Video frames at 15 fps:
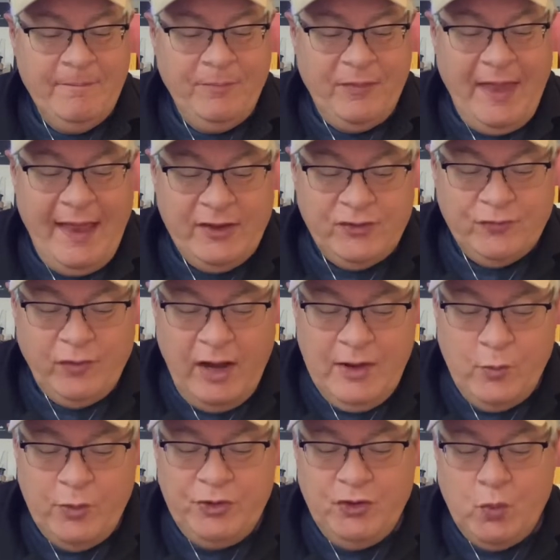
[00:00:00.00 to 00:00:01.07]
That's
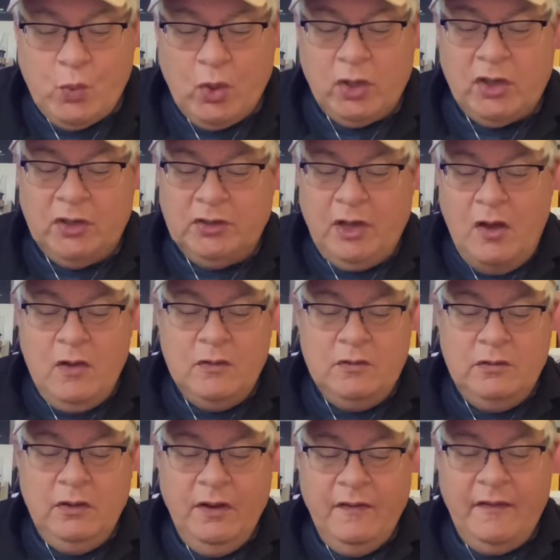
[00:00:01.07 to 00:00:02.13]
right. When you work
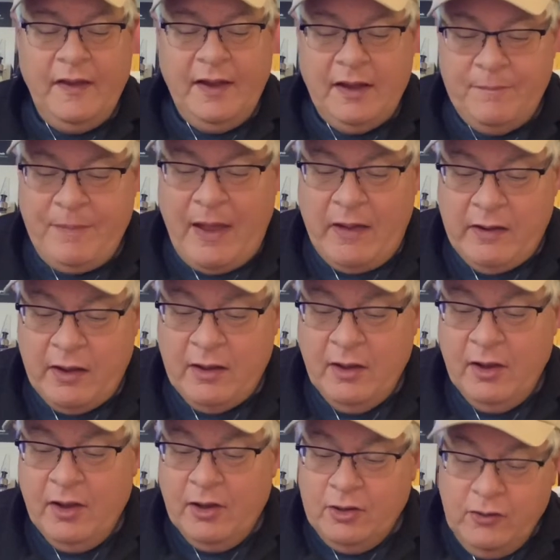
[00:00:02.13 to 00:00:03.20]
alone, think about it.
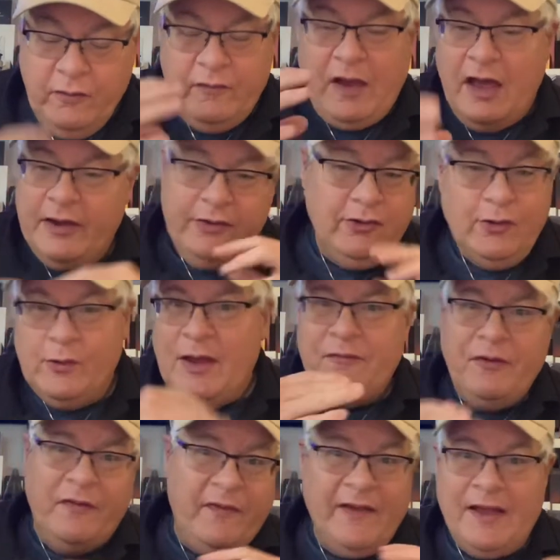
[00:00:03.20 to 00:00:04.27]
You've got to do
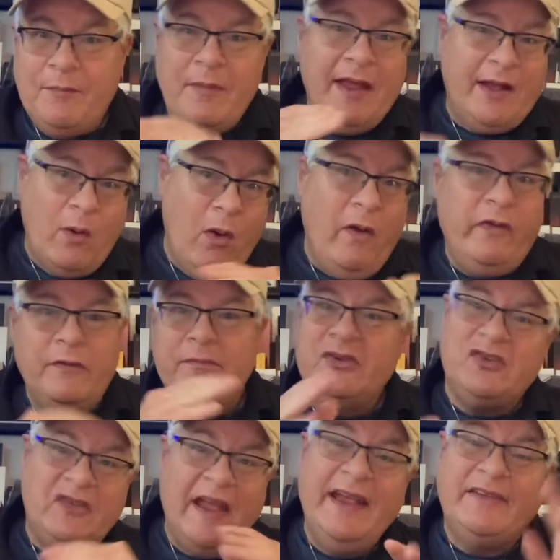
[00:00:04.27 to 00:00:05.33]
everything and make all the
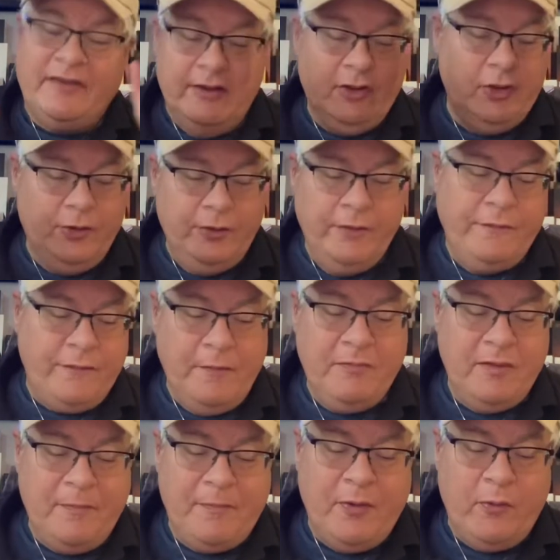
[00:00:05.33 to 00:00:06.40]
mistakes and learn from
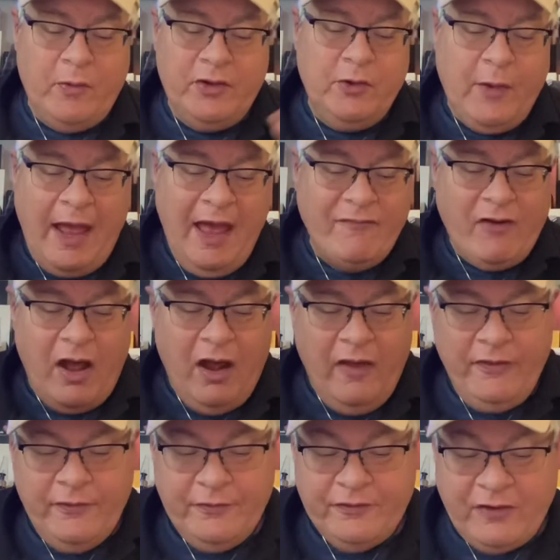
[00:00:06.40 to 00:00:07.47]
them. But when you have
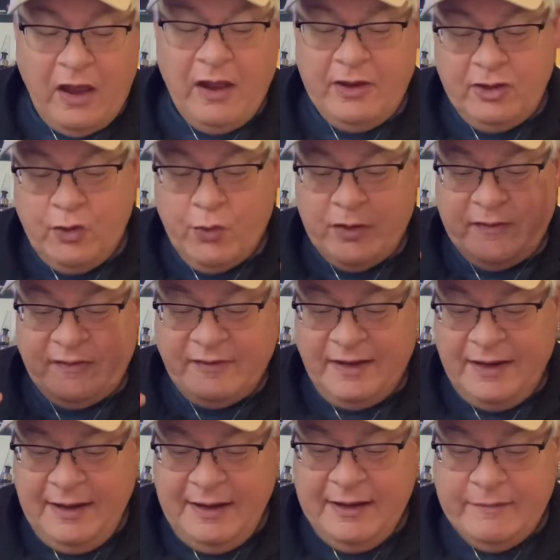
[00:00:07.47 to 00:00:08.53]
others on your
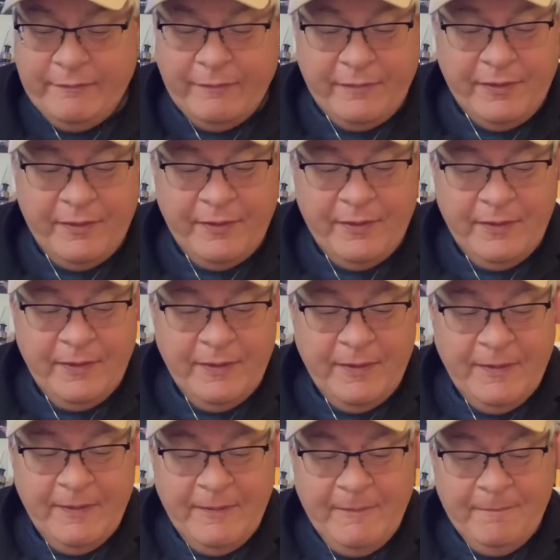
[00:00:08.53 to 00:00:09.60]
team,
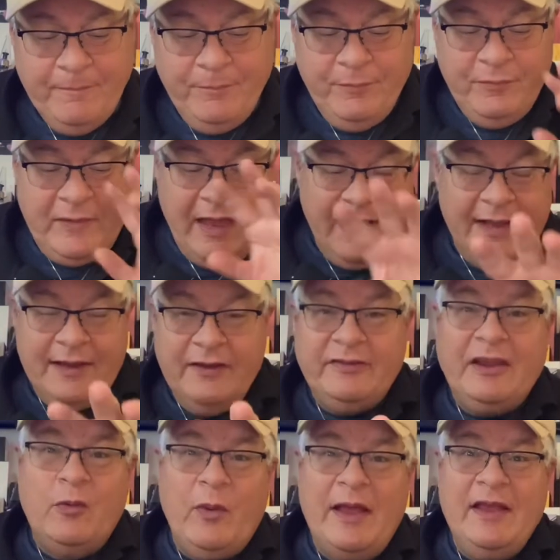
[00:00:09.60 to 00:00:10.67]
they're going to
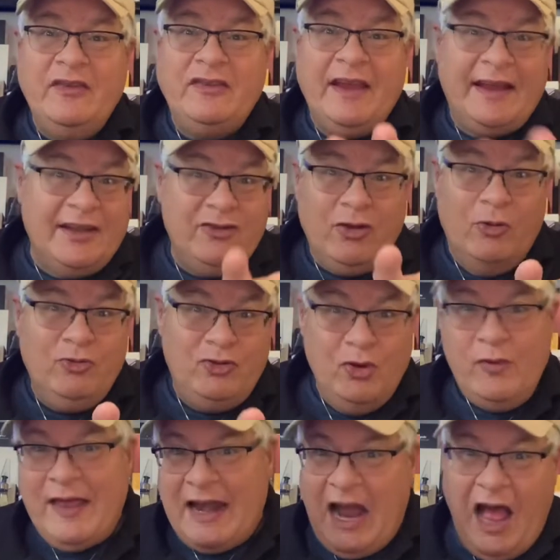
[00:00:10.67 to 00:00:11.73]
say, wait a second, don't
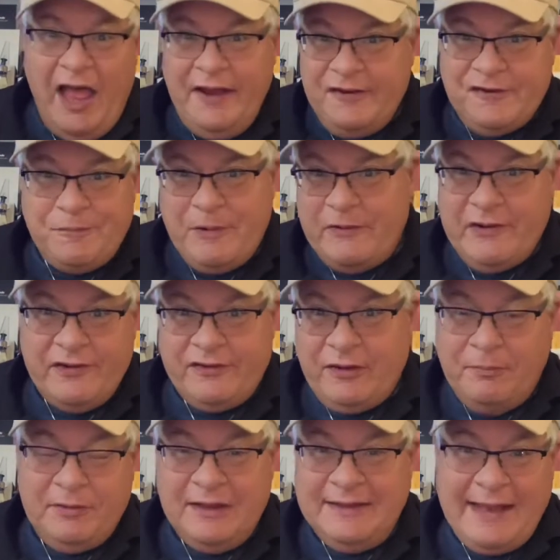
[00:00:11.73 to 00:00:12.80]
do that. I experienced
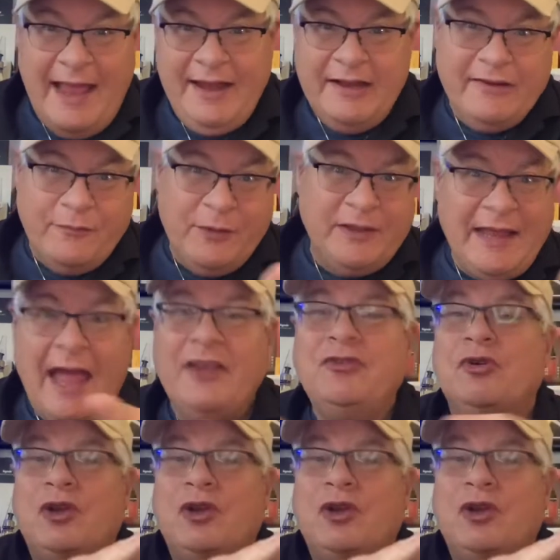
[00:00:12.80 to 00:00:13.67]
something negative with that. And you'll